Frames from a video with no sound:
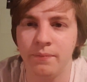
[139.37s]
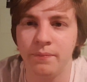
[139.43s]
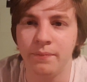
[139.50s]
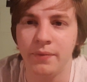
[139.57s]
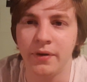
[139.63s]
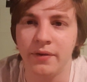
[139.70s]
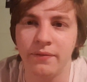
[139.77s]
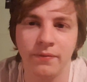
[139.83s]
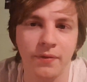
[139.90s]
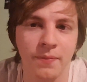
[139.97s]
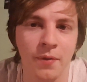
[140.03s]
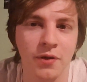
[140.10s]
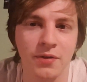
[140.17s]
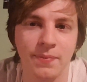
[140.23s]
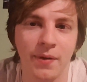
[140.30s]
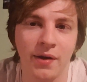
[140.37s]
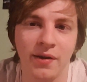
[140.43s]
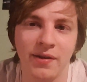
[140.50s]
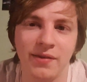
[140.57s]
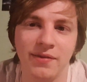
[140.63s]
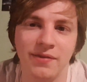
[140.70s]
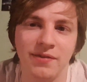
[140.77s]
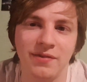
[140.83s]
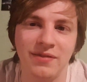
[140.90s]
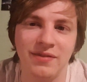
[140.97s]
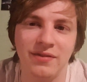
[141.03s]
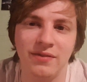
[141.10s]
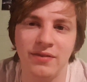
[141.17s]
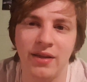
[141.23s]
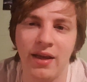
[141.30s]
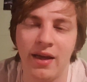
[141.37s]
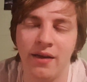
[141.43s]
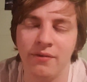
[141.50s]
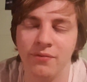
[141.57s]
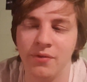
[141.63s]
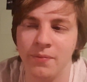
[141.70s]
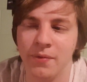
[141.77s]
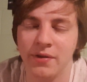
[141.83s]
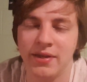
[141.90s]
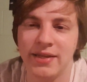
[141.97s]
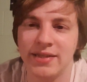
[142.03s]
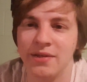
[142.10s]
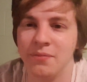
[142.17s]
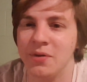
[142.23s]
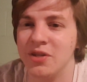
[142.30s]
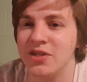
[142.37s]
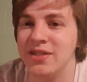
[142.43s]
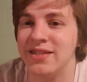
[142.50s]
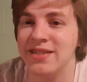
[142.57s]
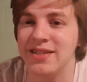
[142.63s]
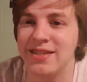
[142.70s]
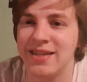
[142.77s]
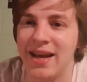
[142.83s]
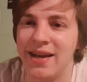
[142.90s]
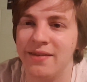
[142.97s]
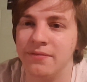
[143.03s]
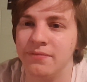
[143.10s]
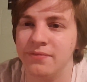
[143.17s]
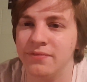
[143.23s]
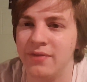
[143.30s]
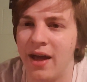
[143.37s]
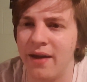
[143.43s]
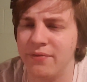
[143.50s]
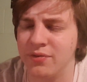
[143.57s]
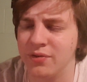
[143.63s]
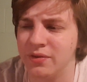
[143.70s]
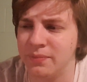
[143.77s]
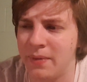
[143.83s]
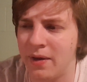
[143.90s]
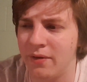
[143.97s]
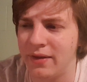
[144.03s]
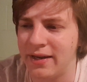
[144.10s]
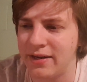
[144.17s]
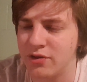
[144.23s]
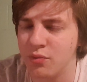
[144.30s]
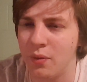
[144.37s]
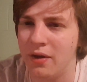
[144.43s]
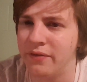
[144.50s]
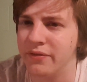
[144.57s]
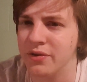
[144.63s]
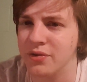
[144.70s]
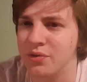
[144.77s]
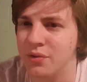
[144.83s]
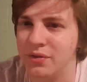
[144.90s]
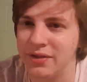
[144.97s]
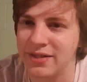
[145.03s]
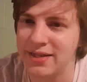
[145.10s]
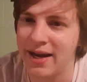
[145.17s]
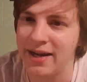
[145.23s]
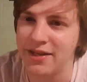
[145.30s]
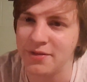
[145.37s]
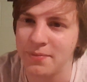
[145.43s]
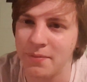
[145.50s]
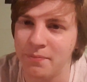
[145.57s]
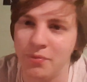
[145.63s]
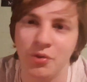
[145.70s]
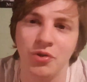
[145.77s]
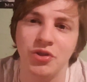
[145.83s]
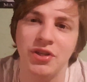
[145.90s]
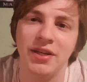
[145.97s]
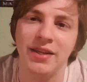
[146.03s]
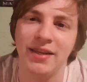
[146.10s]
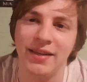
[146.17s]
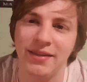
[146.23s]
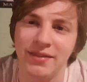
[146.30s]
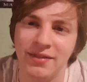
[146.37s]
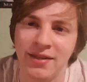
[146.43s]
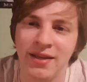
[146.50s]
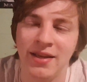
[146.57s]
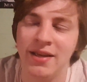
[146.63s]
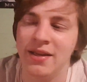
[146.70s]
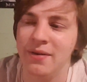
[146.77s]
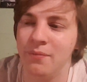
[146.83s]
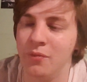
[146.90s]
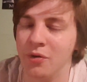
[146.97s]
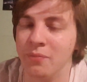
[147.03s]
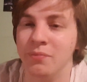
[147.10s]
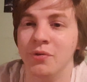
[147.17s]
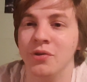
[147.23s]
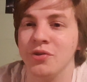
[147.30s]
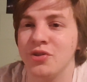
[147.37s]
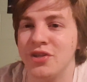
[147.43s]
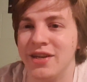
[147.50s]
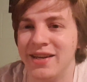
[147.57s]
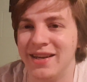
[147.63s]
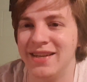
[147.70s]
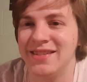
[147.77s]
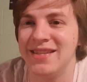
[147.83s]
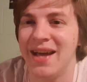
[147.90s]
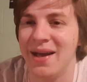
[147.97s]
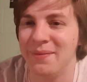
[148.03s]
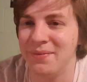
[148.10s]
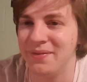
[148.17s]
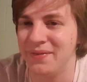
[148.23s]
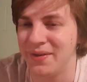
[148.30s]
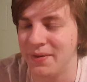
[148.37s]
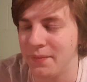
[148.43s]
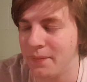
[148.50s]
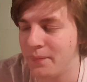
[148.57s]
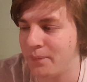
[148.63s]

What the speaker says: But for the most part, every birthday celebration is just kind of, after about like 12 years old, it's kind of just been bullshit and more bullshit on top of it.